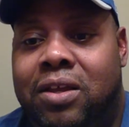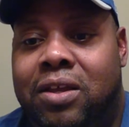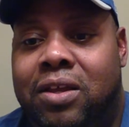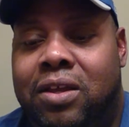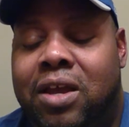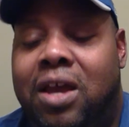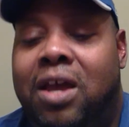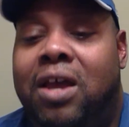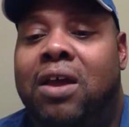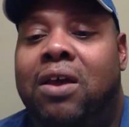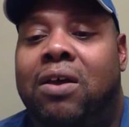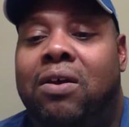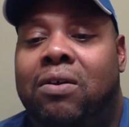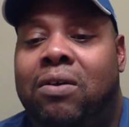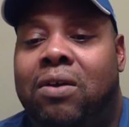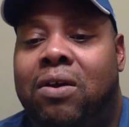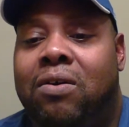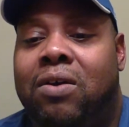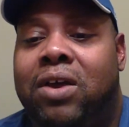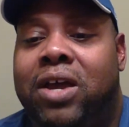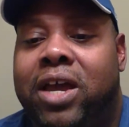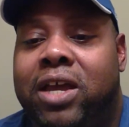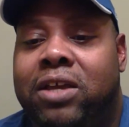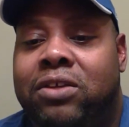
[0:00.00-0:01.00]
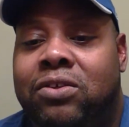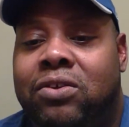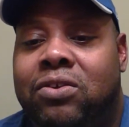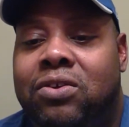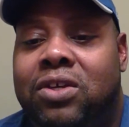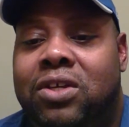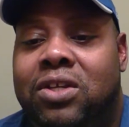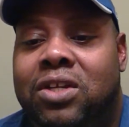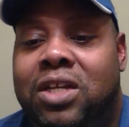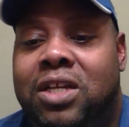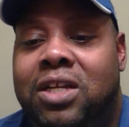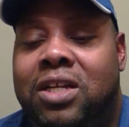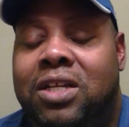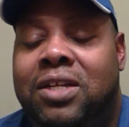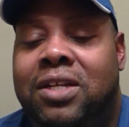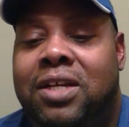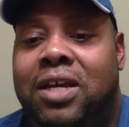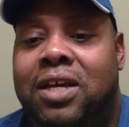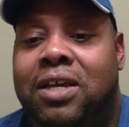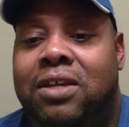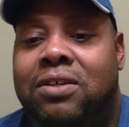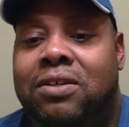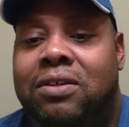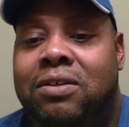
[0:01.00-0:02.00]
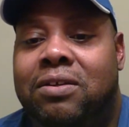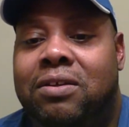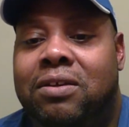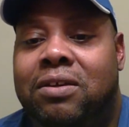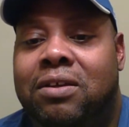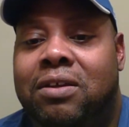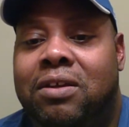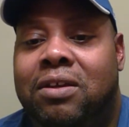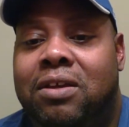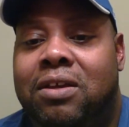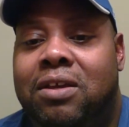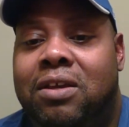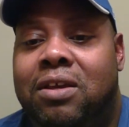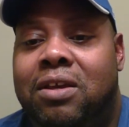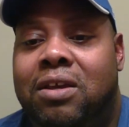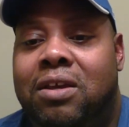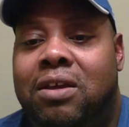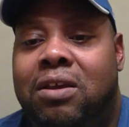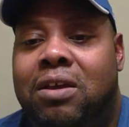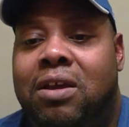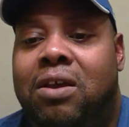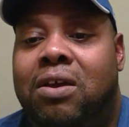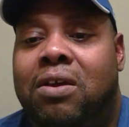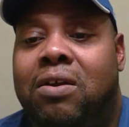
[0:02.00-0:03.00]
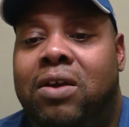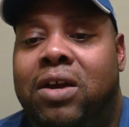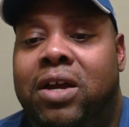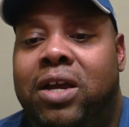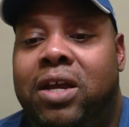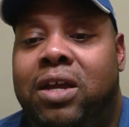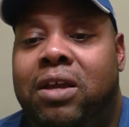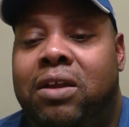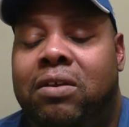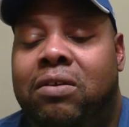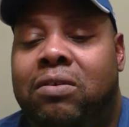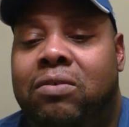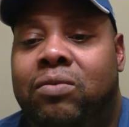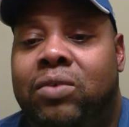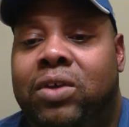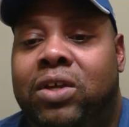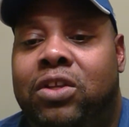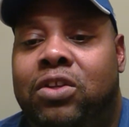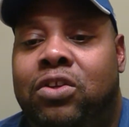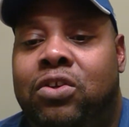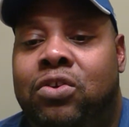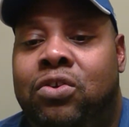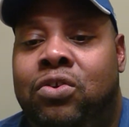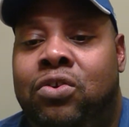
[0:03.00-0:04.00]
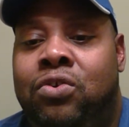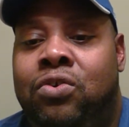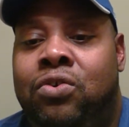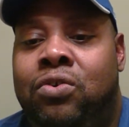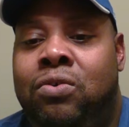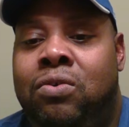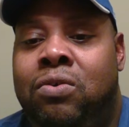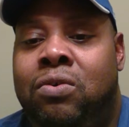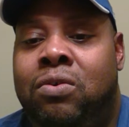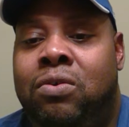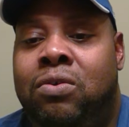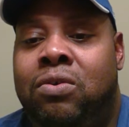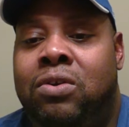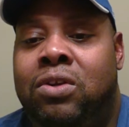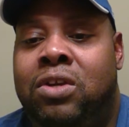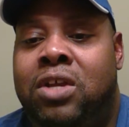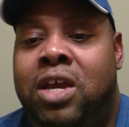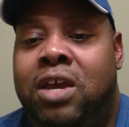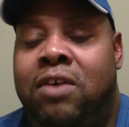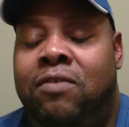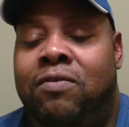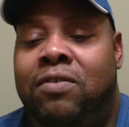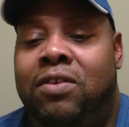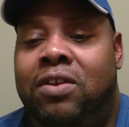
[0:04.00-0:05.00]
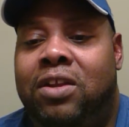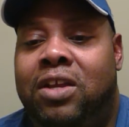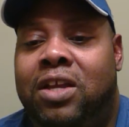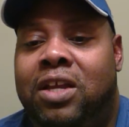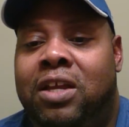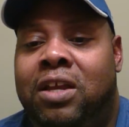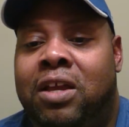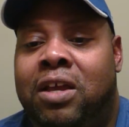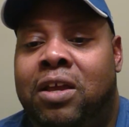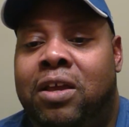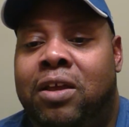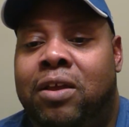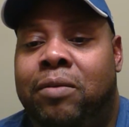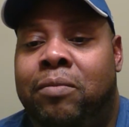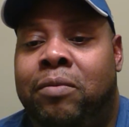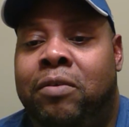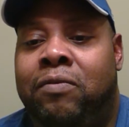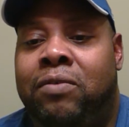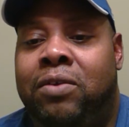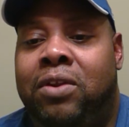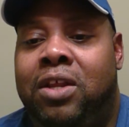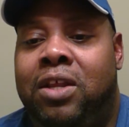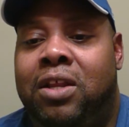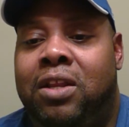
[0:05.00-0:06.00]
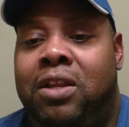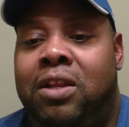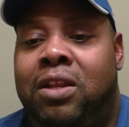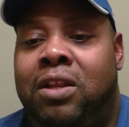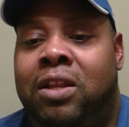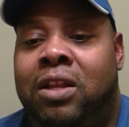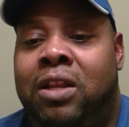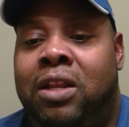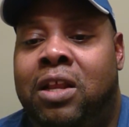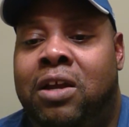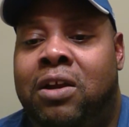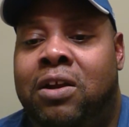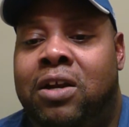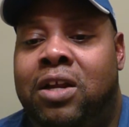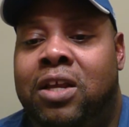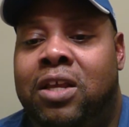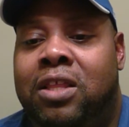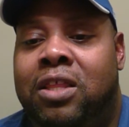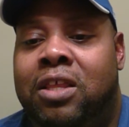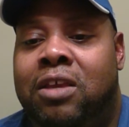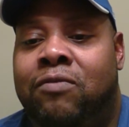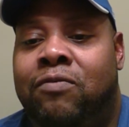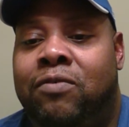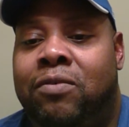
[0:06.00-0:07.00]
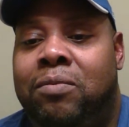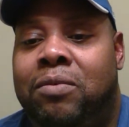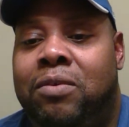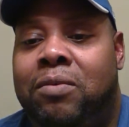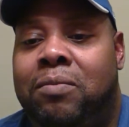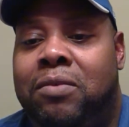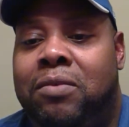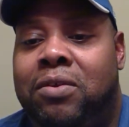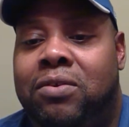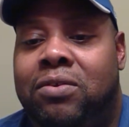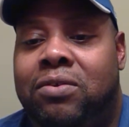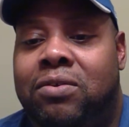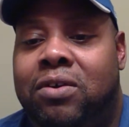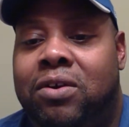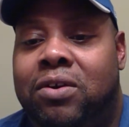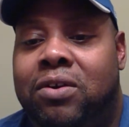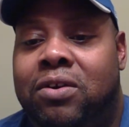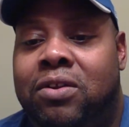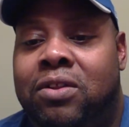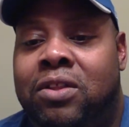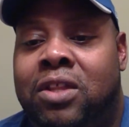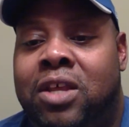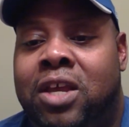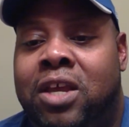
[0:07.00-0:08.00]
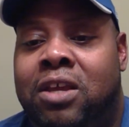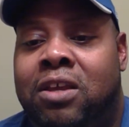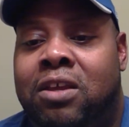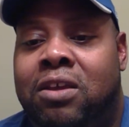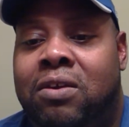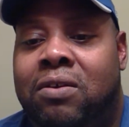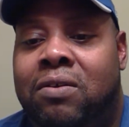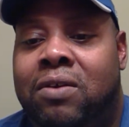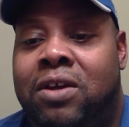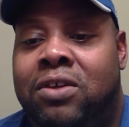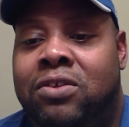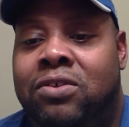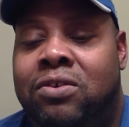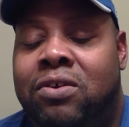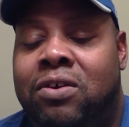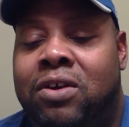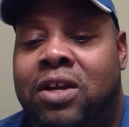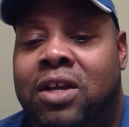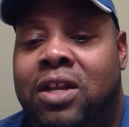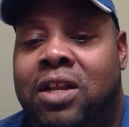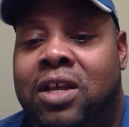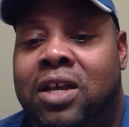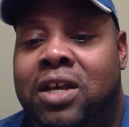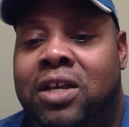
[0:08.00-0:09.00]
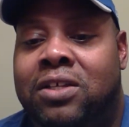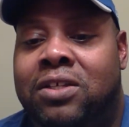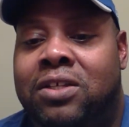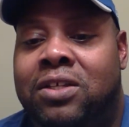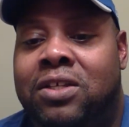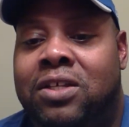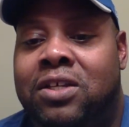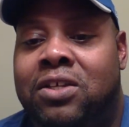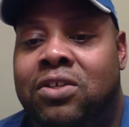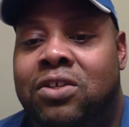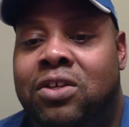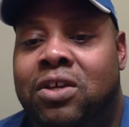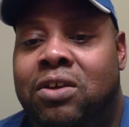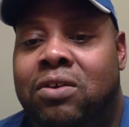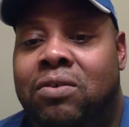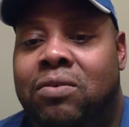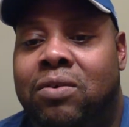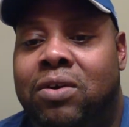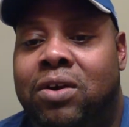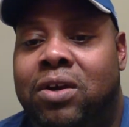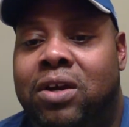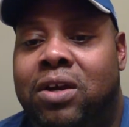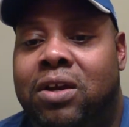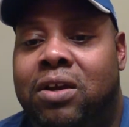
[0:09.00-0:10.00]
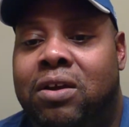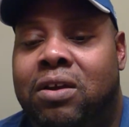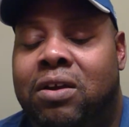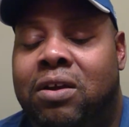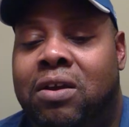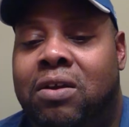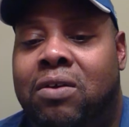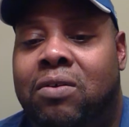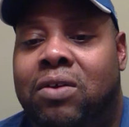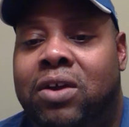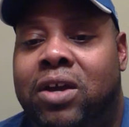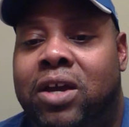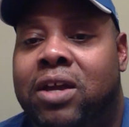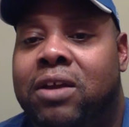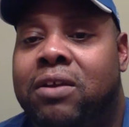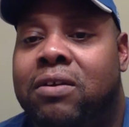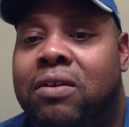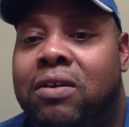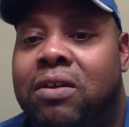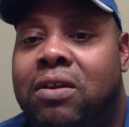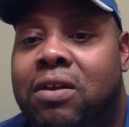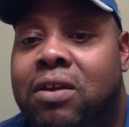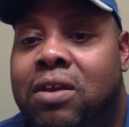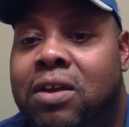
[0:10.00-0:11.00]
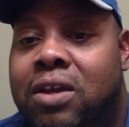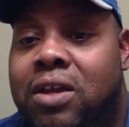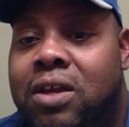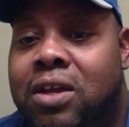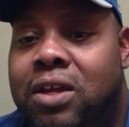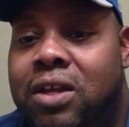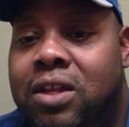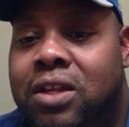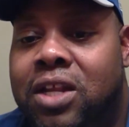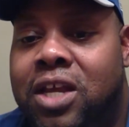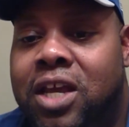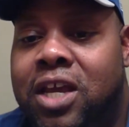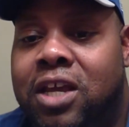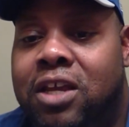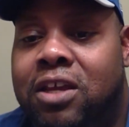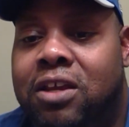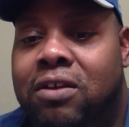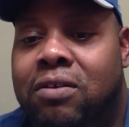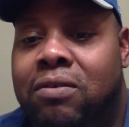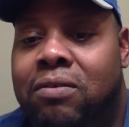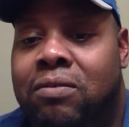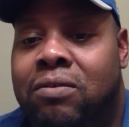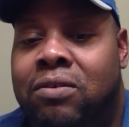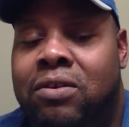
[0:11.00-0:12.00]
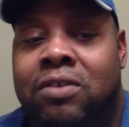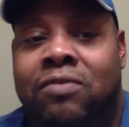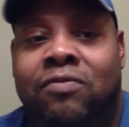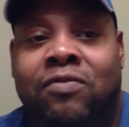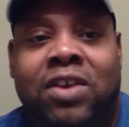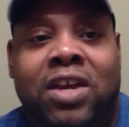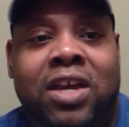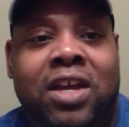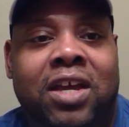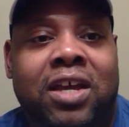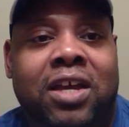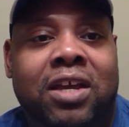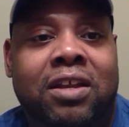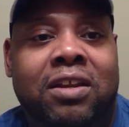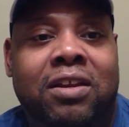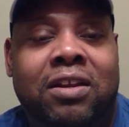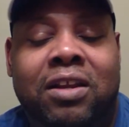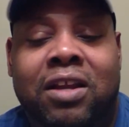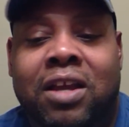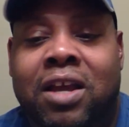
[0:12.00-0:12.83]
Oh, okay. So you just need a test. All right. Well, definitely. If you didn't learn anything from your administrator, thank you. I started classes in January. Okay. Thank you, Divine.